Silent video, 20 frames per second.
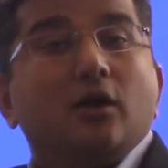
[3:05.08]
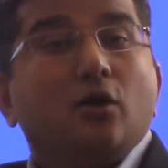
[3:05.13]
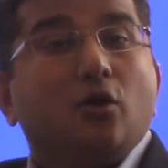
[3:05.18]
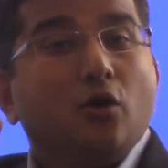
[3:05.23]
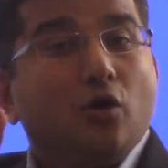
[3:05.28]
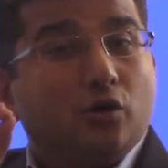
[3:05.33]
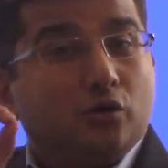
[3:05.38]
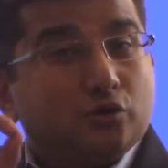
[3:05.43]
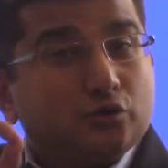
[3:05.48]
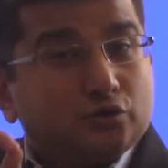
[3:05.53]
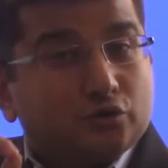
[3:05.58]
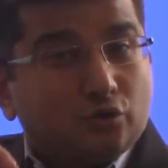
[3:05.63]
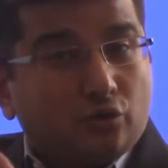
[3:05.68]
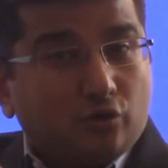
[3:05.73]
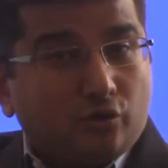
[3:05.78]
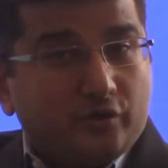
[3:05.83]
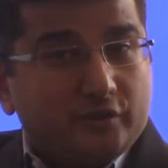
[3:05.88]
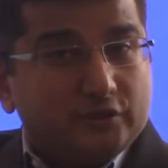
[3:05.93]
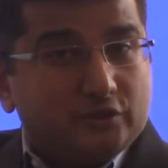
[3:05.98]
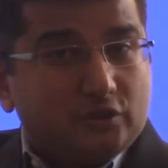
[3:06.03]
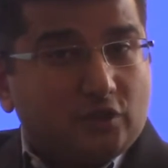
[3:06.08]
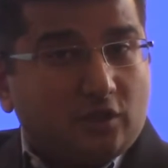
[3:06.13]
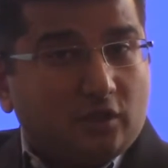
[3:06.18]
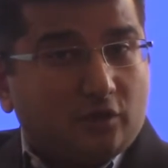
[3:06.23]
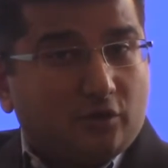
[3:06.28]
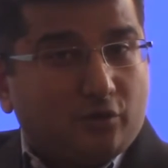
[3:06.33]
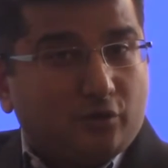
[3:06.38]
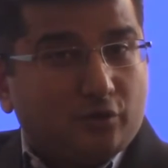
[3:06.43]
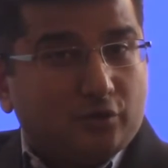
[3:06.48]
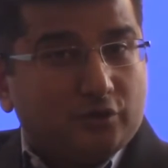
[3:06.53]
Go to
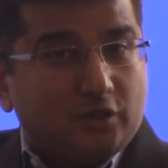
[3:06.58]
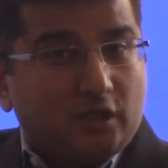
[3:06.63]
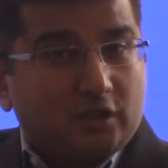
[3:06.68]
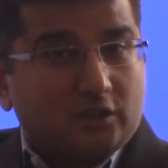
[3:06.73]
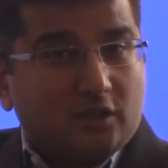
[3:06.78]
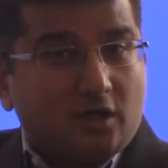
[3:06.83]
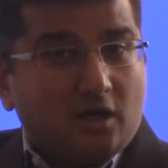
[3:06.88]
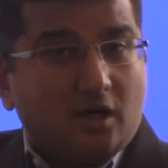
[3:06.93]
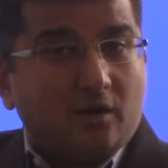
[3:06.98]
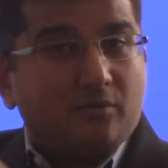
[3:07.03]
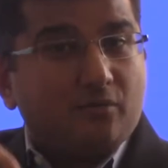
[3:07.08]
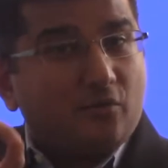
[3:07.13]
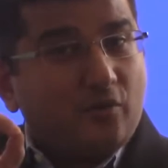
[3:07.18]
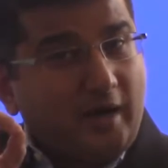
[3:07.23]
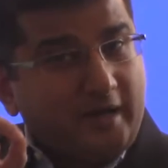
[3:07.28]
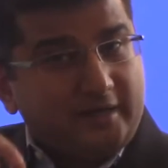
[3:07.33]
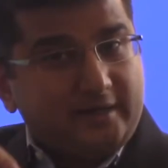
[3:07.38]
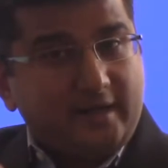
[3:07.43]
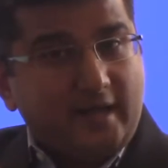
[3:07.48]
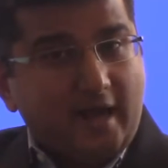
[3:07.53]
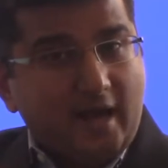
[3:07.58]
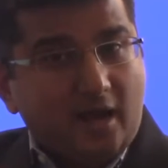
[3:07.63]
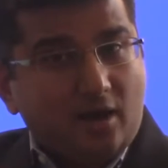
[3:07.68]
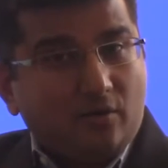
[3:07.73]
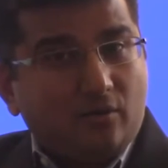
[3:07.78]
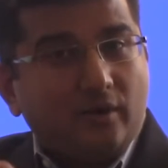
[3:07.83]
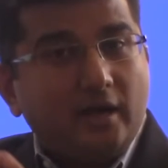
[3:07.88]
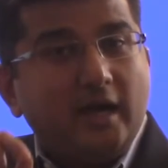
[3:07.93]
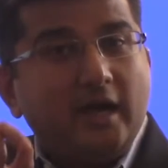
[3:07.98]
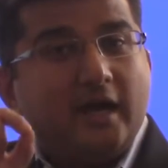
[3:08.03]
SolarInstallGuru.com right
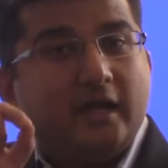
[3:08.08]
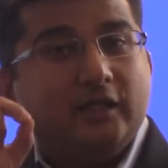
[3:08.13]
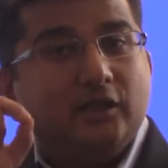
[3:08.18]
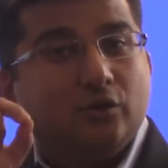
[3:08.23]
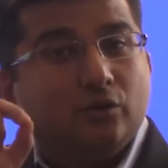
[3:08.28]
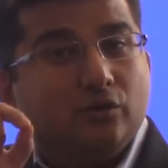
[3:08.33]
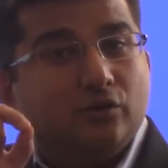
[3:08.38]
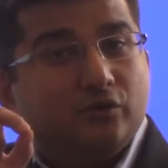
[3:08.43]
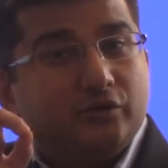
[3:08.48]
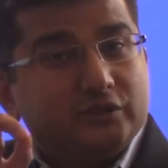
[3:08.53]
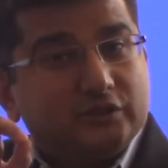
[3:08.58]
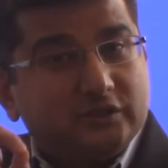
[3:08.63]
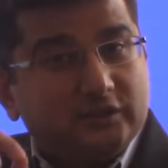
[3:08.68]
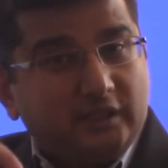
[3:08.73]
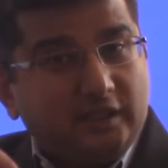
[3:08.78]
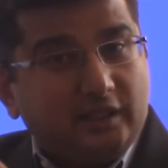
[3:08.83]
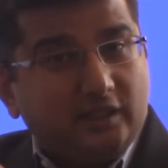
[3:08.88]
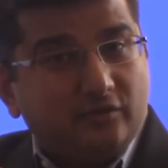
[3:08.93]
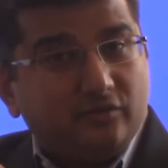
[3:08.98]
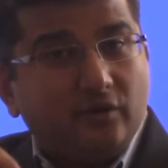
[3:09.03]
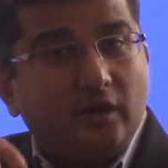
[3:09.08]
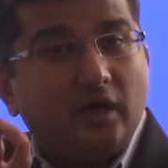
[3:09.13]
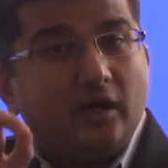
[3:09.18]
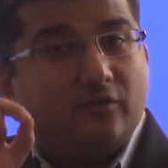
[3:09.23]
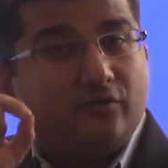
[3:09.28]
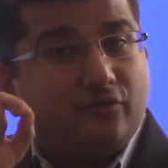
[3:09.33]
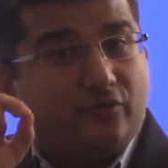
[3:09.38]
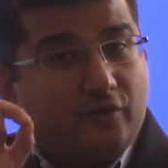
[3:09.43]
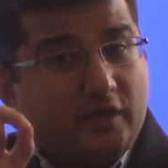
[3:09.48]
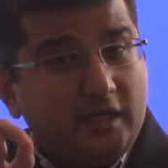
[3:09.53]
now and you will receive
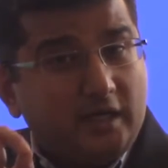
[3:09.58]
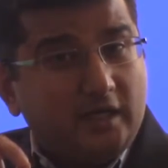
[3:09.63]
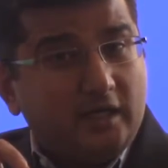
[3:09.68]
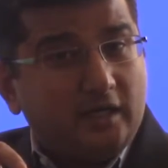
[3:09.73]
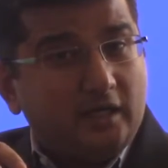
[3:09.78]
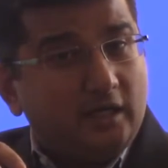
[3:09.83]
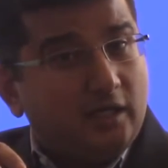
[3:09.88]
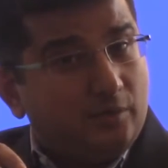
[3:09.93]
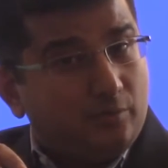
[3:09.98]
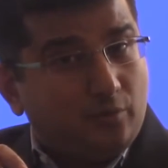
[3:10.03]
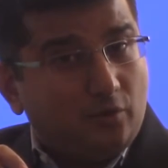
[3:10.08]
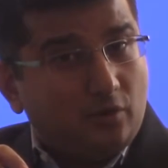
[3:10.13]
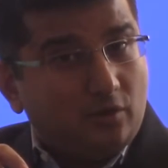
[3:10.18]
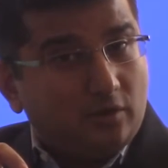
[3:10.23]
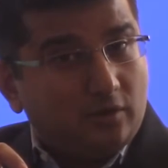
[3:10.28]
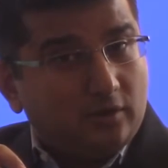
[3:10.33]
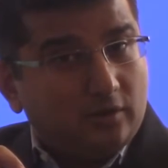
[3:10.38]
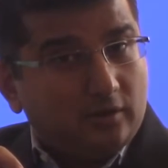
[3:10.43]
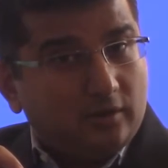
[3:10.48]
a free ebook,